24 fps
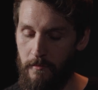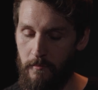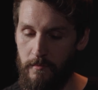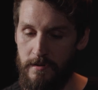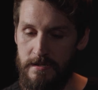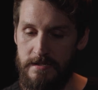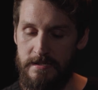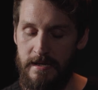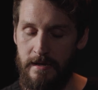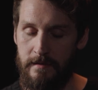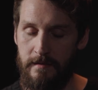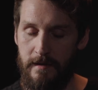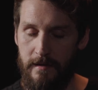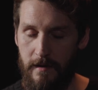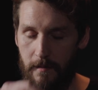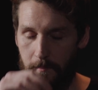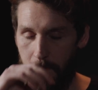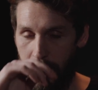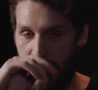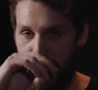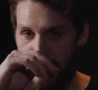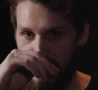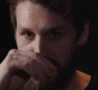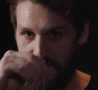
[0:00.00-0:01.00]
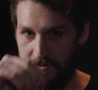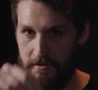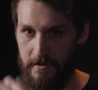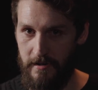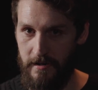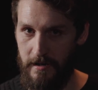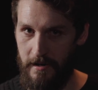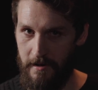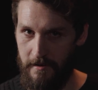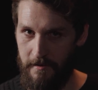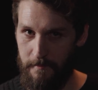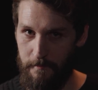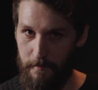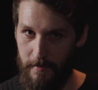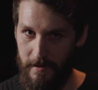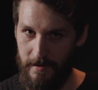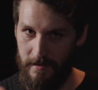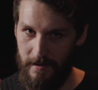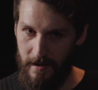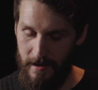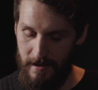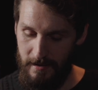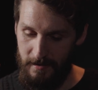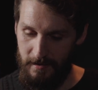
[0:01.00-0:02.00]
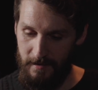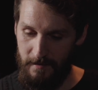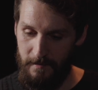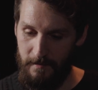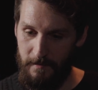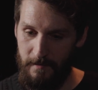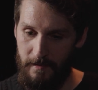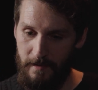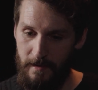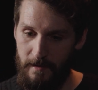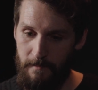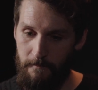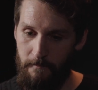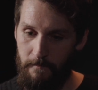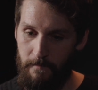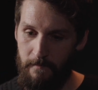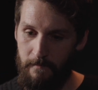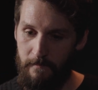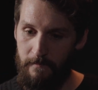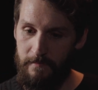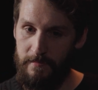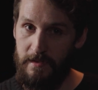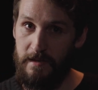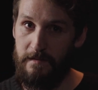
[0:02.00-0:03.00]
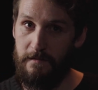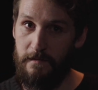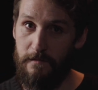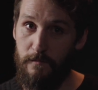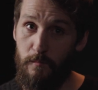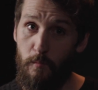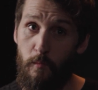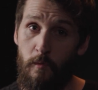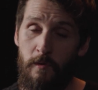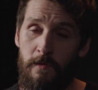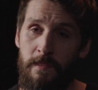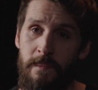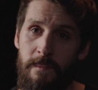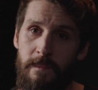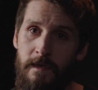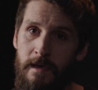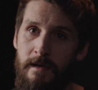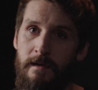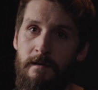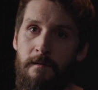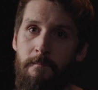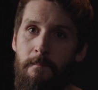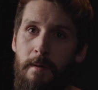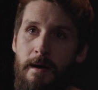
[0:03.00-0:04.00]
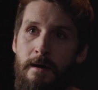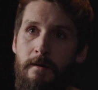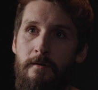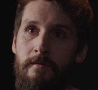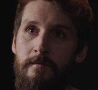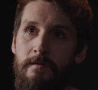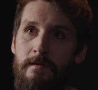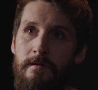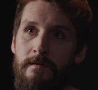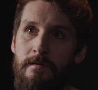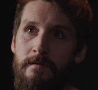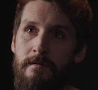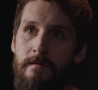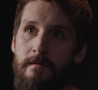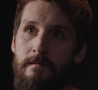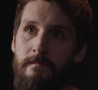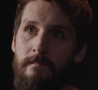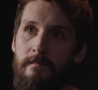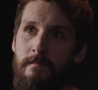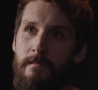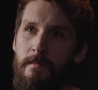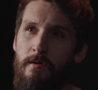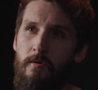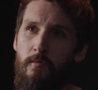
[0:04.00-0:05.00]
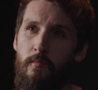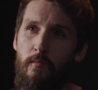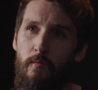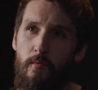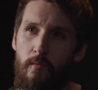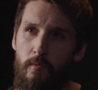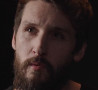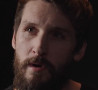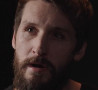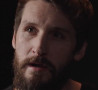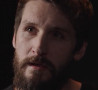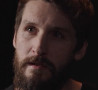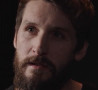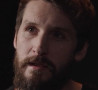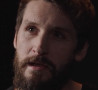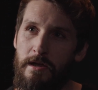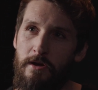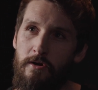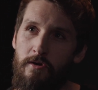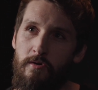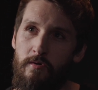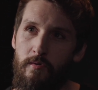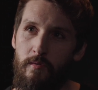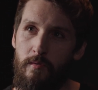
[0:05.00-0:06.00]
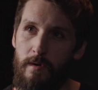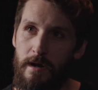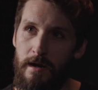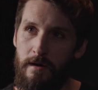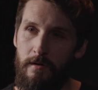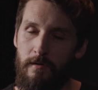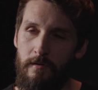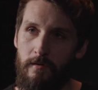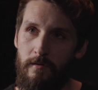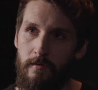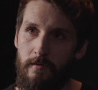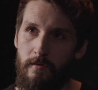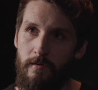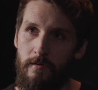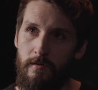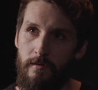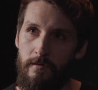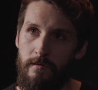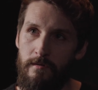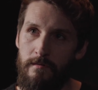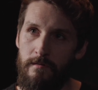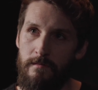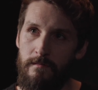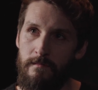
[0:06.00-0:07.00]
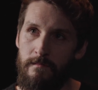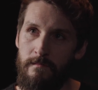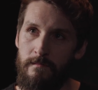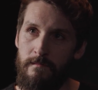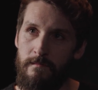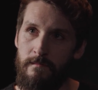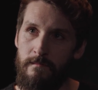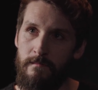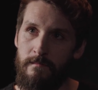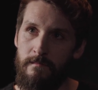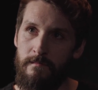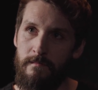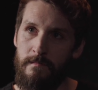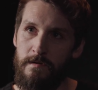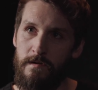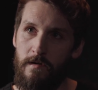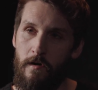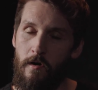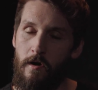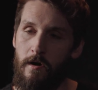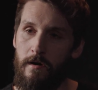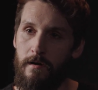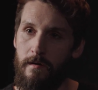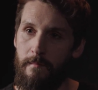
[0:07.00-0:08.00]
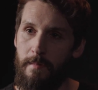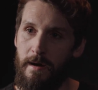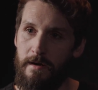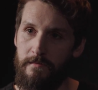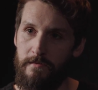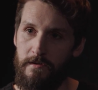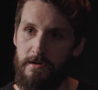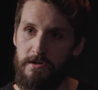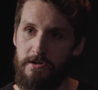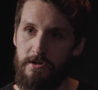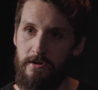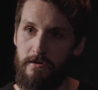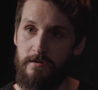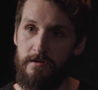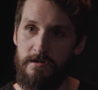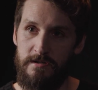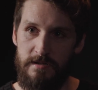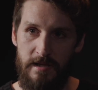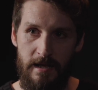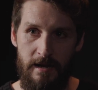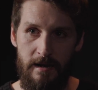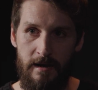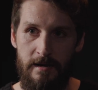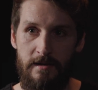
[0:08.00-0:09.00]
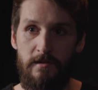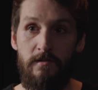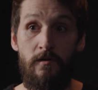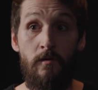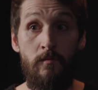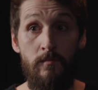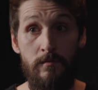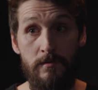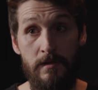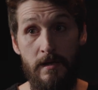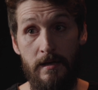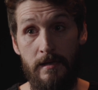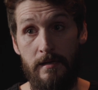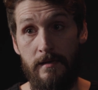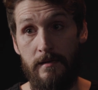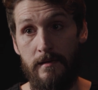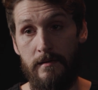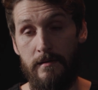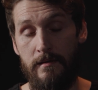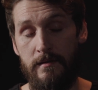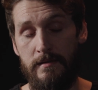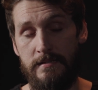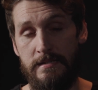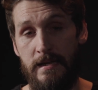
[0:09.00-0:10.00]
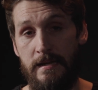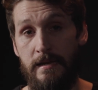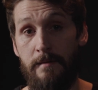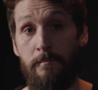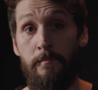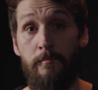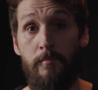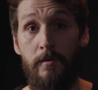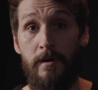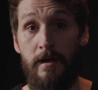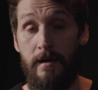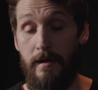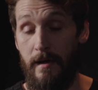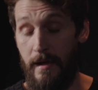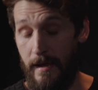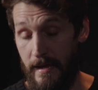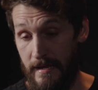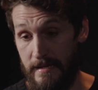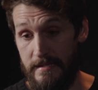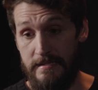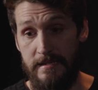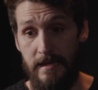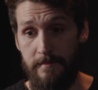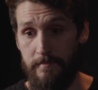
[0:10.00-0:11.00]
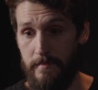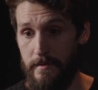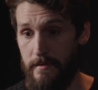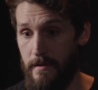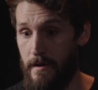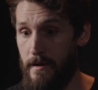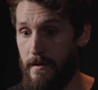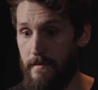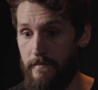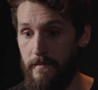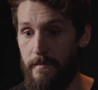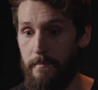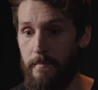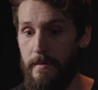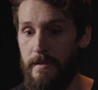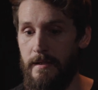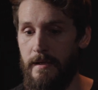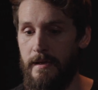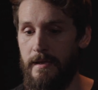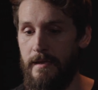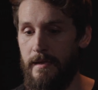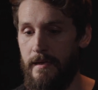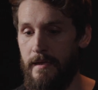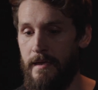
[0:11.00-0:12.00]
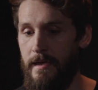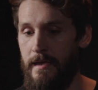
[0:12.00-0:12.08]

want to sound like a pastor here, but this is one thing about really critical talk about the church that I don't like, because I accept a lot of it, but